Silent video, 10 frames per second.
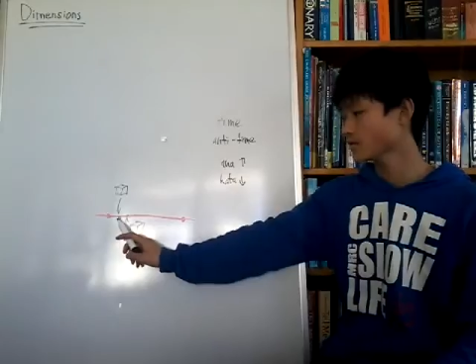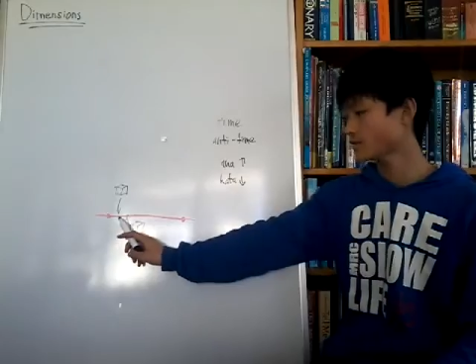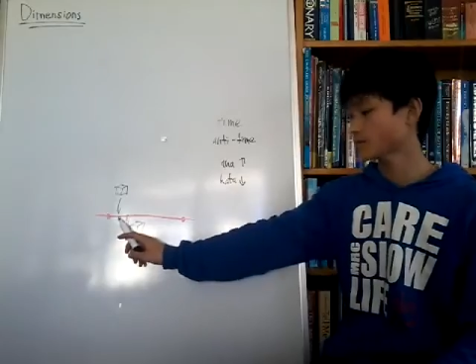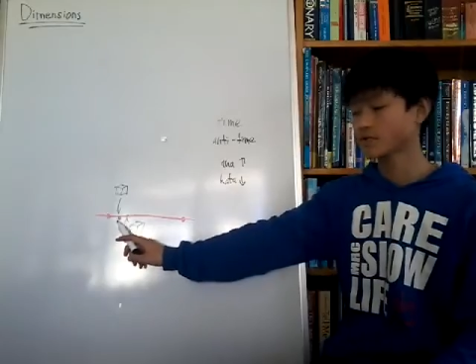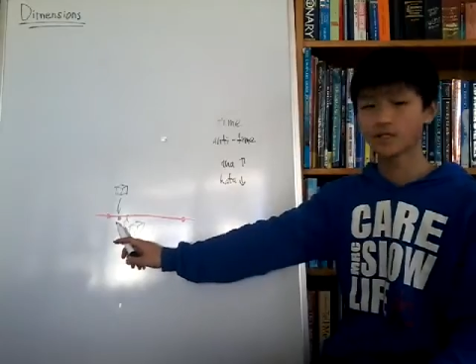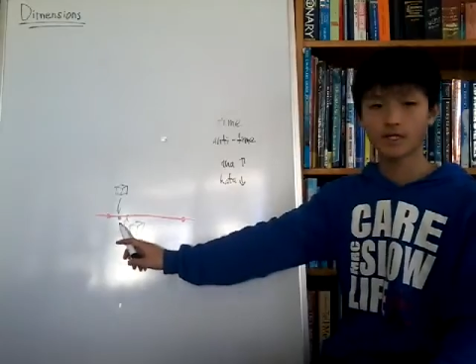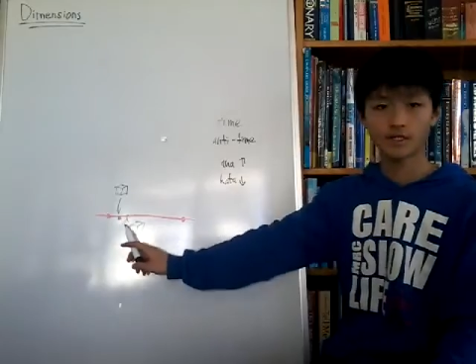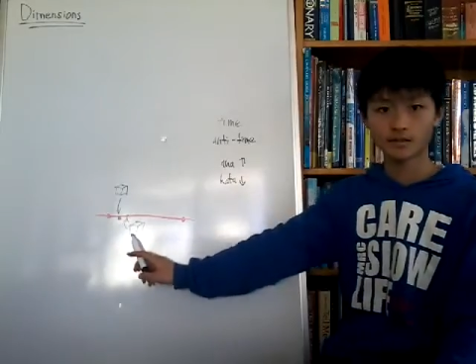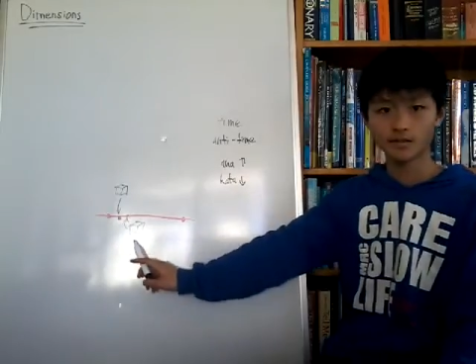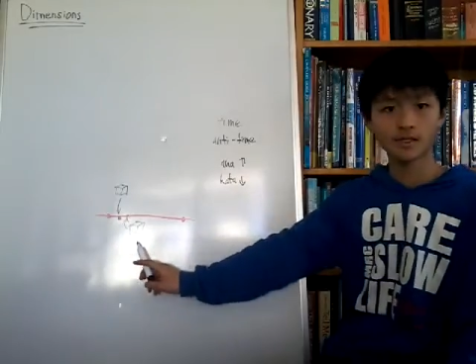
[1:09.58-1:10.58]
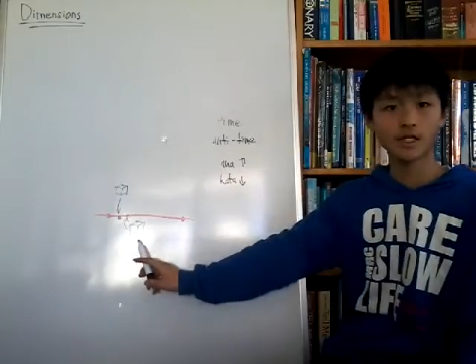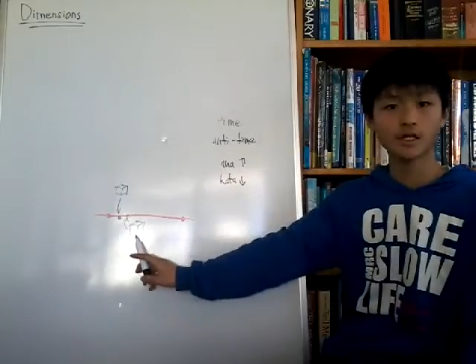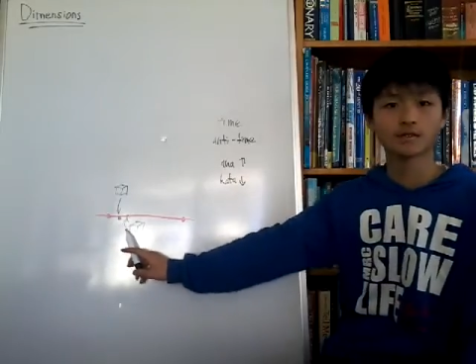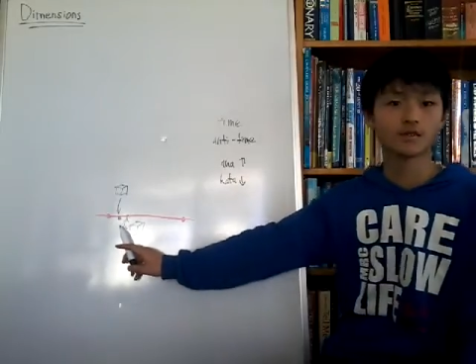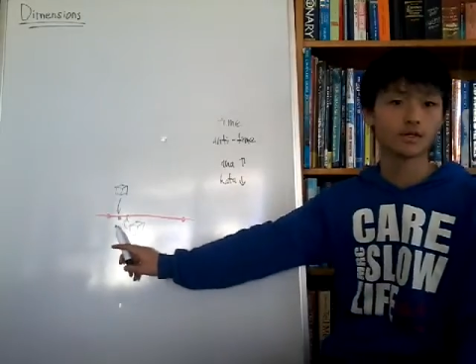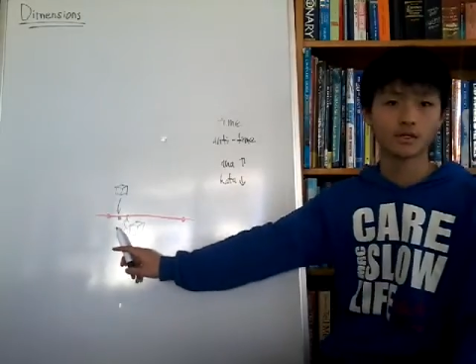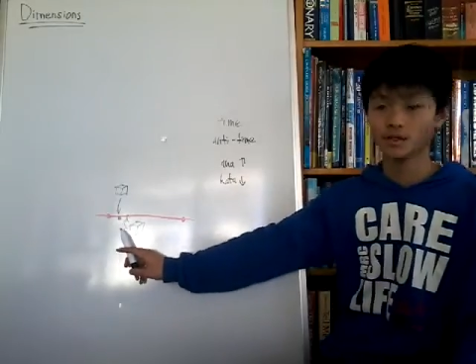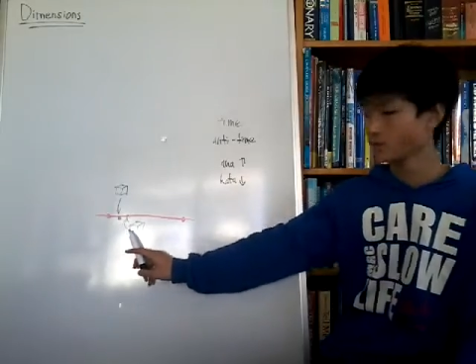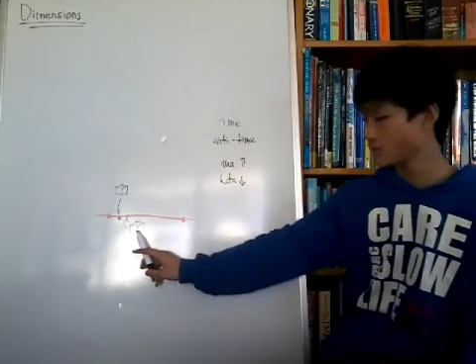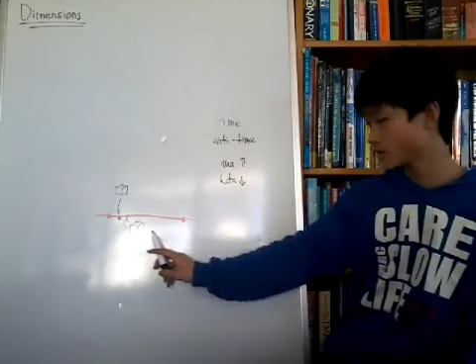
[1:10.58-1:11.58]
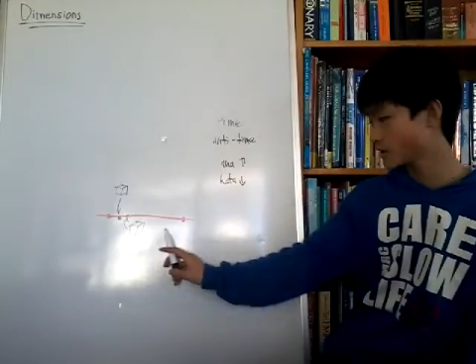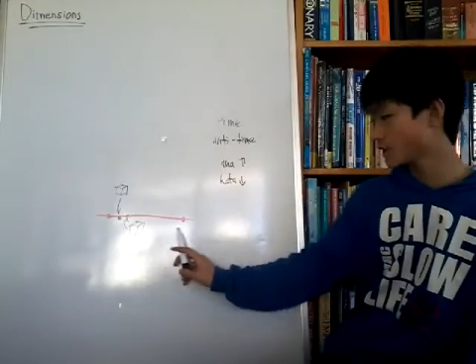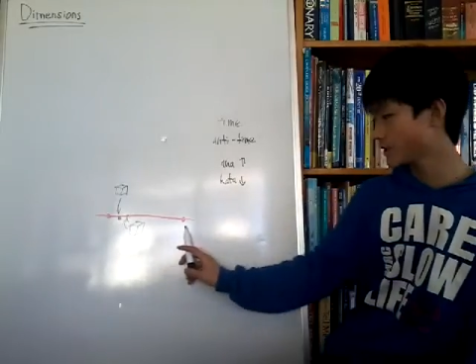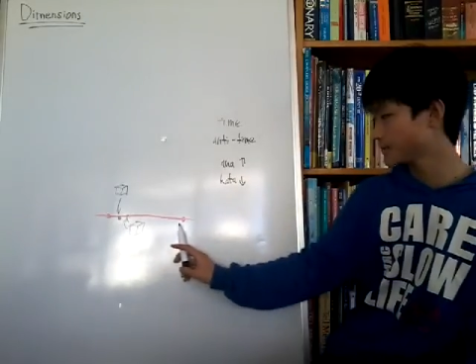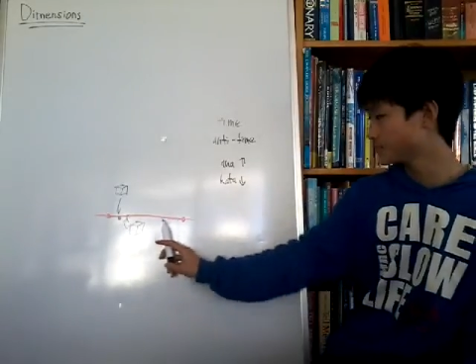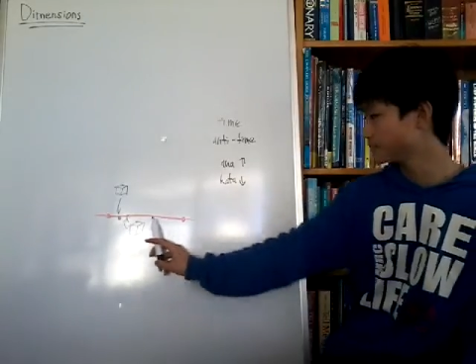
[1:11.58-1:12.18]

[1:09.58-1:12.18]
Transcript: from state to state with time.